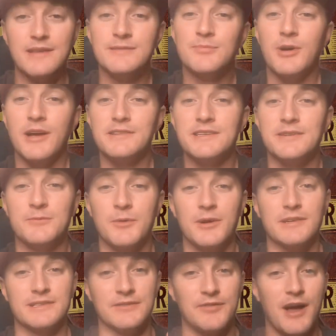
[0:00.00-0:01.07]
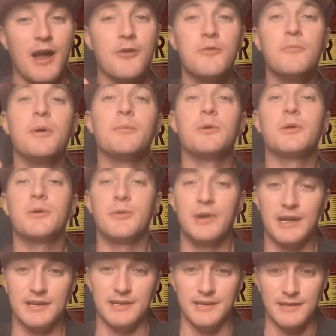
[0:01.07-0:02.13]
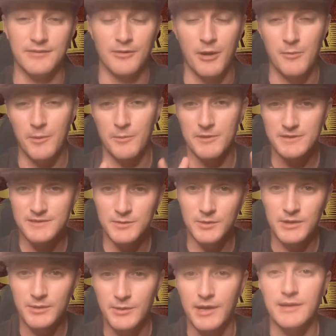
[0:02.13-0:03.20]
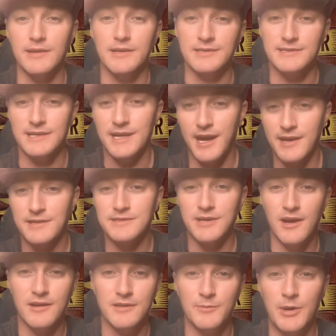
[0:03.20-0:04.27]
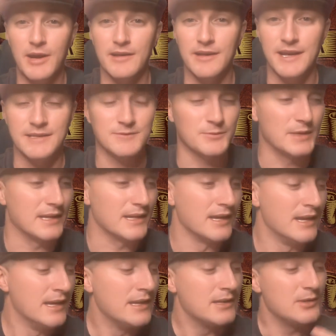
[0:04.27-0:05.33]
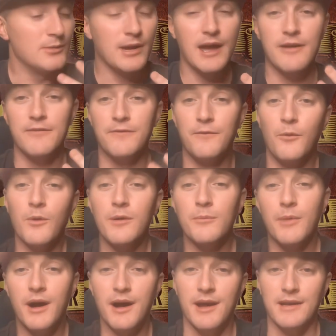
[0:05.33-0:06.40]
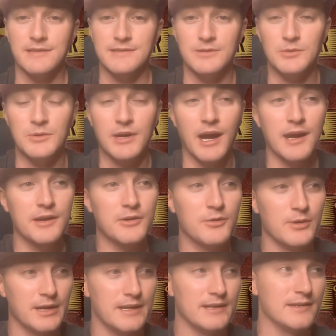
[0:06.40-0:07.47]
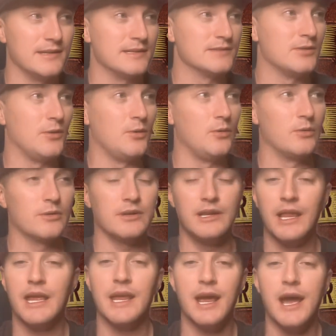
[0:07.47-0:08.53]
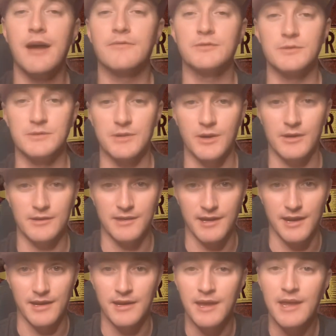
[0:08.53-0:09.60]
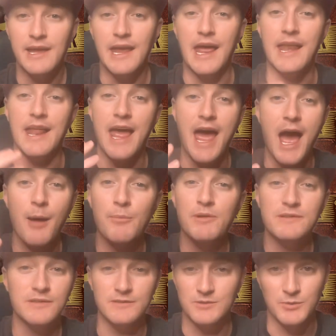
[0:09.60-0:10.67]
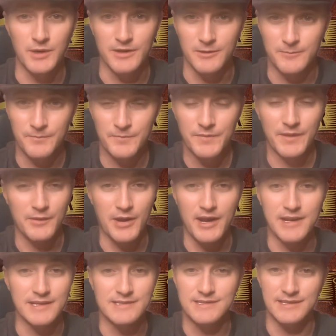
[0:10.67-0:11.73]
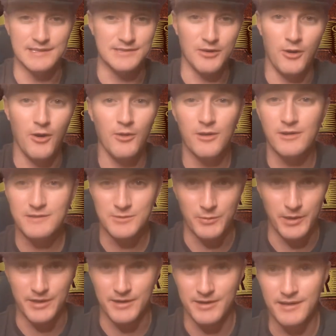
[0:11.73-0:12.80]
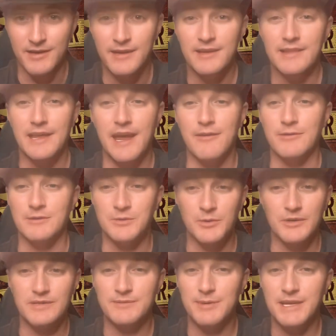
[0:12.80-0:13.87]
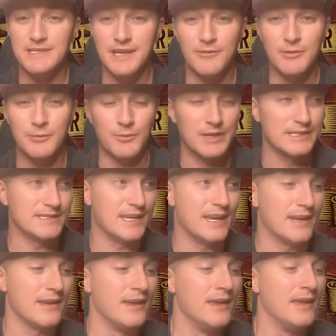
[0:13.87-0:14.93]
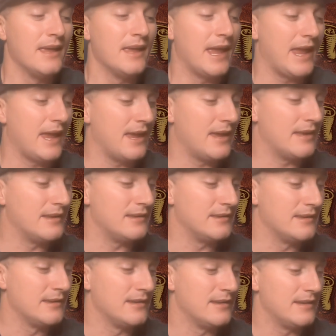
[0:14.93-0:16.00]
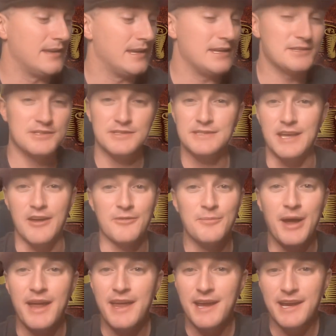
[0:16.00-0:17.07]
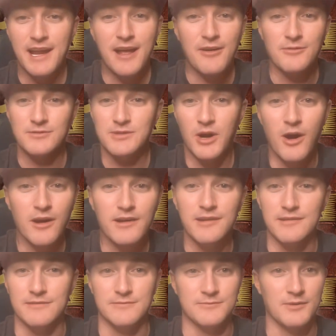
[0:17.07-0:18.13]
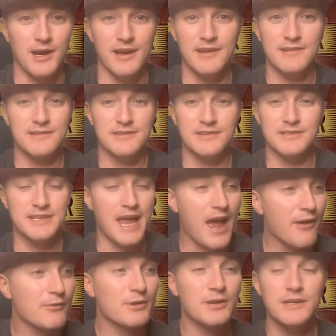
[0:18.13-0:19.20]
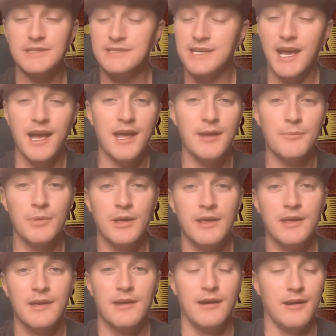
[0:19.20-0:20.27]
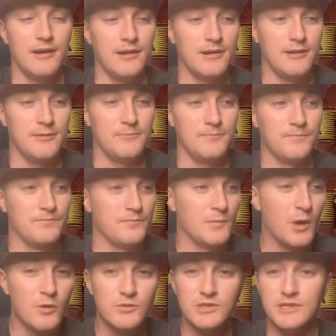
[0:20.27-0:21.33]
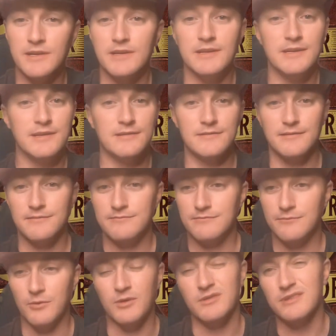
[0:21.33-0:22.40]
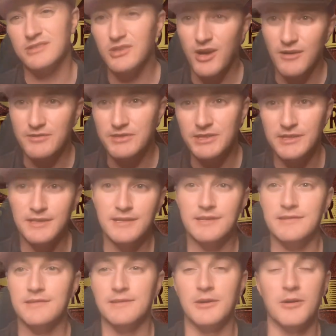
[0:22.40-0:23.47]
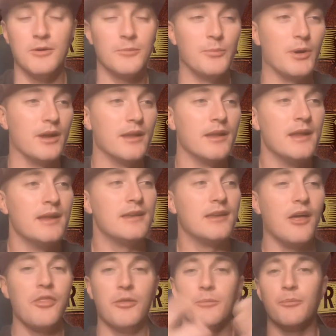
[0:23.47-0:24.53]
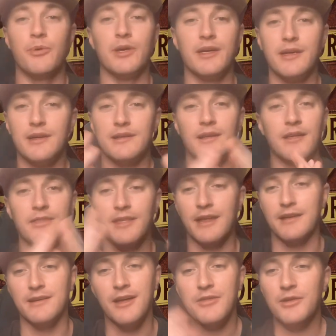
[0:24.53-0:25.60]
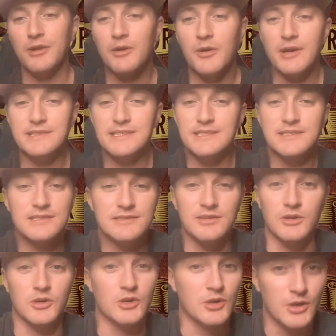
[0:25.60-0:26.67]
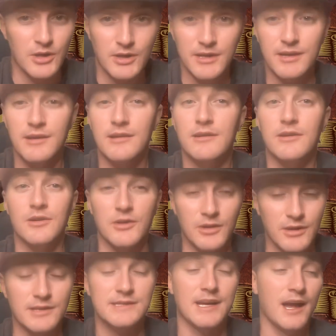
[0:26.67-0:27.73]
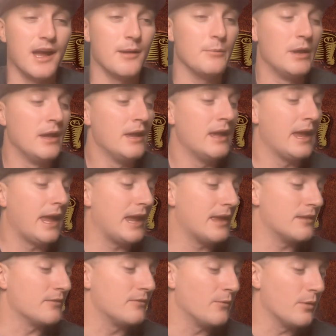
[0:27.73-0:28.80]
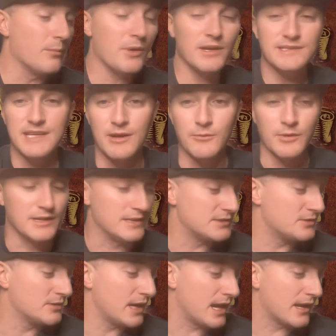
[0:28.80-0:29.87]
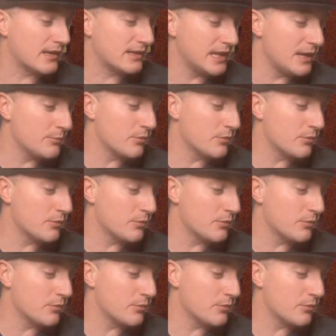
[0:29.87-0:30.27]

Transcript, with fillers: this project works, if I remember correctly, if I remember the story correctly, because they kind of talked about it last week, you have four mods who kind of created this whole Clay After Dark thing. And it happens on Twitter. All right, it's it's all on Twitter. They have a Twitter space every Wednesday, and it's just everybody hanging out, talking, right? Just having a good time. Um, no shilling, well, soft shilling, you know, but nothing big, nothing like nothing crazy. It's just a good, good time. And the four mods that run this, you got Clay